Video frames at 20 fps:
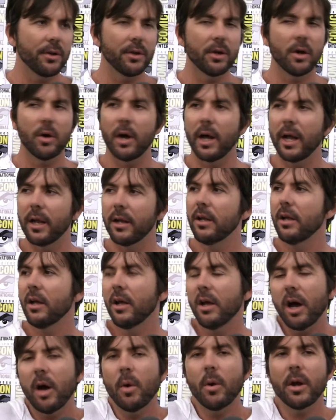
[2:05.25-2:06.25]
You know, I, ha
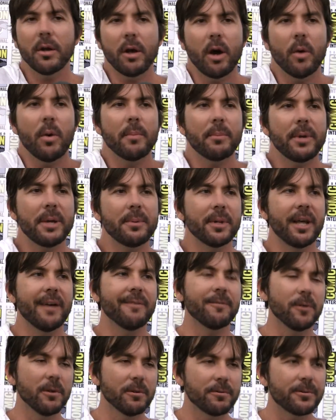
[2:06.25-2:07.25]
I want I want people to
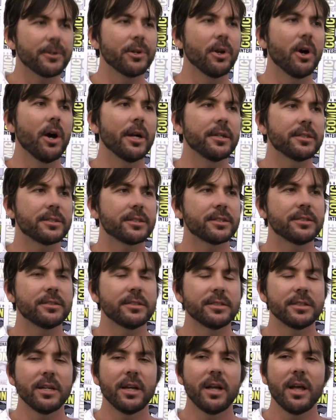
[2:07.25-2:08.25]
have Wilfred nights
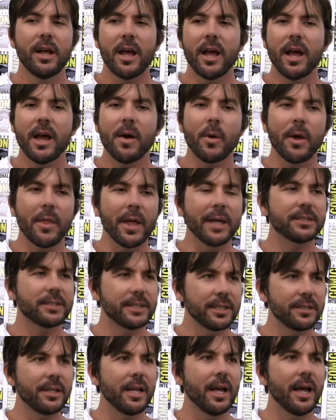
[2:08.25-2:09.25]
where they
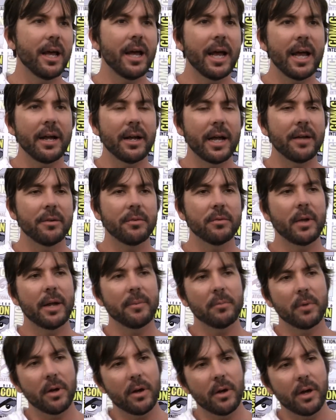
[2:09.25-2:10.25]
sit there and and
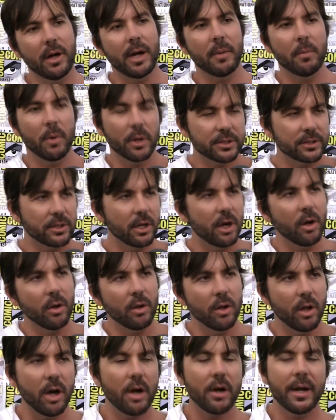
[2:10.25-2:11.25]
and, and watch the whole
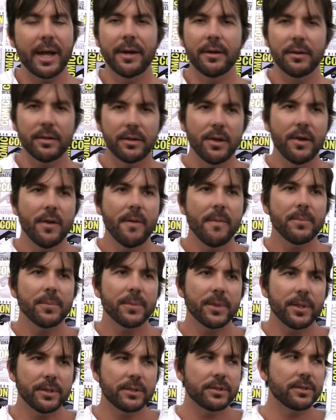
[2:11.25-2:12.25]
lot. And
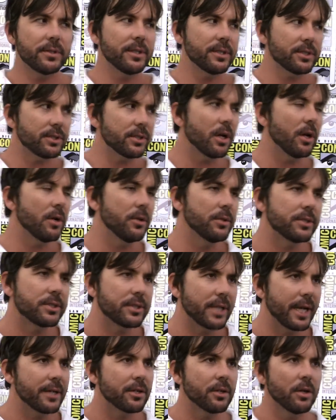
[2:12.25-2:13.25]
This this show's
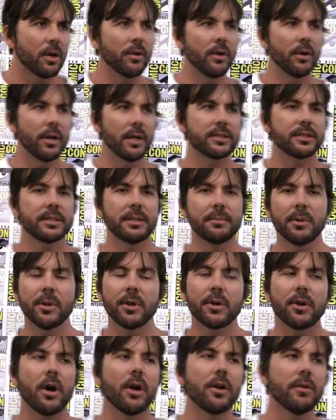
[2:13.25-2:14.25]
taken on a
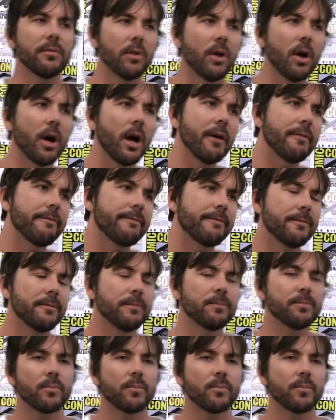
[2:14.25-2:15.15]
similar kind of life.